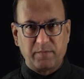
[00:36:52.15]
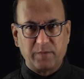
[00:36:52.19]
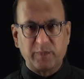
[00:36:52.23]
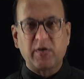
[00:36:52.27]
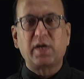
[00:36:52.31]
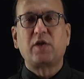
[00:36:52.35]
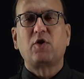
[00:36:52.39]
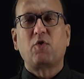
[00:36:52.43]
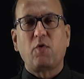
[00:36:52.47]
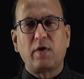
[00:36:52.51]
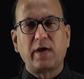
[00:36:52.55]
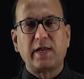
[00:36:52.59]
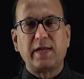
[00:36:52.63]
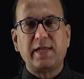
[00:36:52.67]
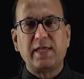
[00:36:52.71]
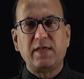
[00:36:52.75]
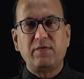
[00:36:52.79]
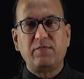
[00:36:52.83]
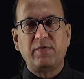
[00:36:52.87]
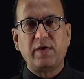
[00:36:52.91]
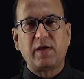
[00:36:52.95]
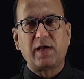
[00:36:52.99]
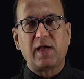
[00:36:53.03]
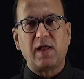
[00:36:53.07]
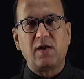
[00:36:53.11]
But quickly
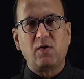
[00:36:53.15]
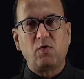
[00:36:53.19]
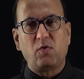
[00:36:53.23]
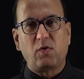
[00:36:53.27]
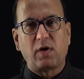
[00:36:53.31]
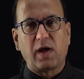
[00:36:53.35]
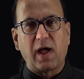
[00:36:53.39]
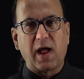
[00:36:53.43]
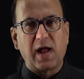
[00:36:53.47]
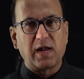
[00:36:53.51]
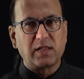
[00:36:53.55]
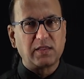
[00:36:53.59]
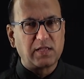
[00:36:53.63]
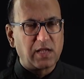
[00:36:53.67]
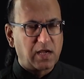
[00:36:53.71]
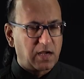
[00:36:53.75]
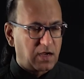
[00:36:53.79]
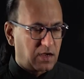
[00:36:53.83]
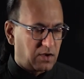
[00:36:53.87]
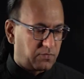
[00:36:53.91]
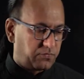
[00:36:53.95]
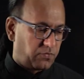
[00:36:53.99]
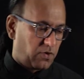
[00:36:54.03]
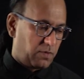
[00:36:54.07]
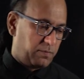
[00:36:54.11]
we can look at
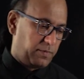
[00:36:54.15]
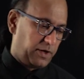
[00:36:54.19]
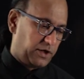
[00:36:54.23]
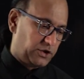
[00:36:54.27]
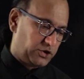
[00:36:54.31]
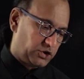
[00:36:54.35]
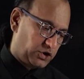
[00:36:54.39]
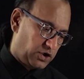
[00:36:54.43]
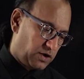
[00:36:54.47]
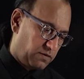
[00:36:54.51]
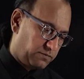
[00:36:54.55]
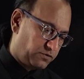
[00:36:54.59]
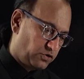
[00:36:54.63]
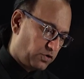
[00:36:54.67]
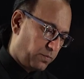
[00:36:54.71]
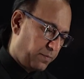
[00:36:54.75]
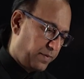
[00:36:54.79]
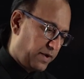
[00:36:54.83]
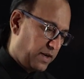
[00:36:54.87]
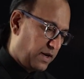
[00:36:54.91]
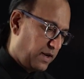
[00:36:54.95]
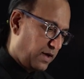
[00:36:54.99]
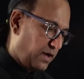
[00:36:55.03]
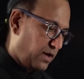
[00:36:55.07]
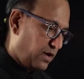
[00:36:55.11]
the formation of
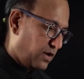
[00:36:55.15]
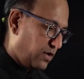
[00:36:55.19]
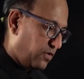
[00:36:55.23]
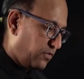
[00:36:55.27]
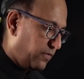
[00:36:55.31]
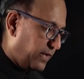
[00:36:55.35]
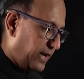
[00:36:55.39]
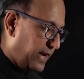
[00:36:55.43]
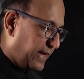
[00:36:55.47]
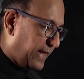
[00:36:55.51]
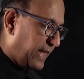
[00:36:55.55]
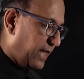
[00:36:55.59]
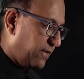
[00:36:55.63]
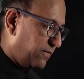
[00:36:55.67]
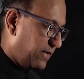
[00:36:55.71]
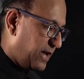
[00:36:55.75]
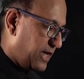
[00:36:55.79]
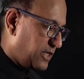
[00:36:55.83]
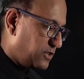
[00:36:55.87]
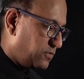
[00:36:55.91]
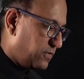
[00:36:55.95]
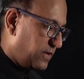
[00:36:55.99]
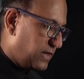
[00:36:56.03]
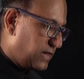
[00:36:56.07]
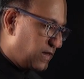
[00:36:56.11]
superior vena cava
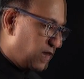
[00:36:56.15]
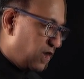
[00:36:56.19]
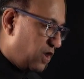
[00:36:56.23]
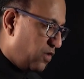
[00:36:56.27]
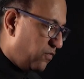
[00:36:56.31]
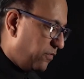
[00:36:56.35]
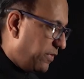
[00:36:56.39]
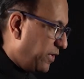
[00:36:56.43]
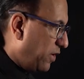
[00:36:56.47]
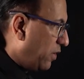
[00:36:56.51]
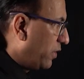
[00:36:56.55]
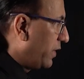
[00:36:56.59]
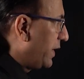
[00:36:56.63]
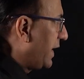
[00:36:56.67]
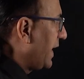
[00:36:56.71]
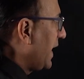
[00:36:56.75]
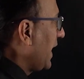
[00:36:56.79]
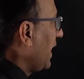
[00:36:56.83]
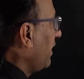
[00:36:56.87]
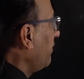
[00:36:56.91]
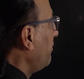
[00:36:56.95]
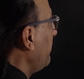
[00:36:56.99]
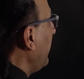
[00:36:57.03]
as well. We already have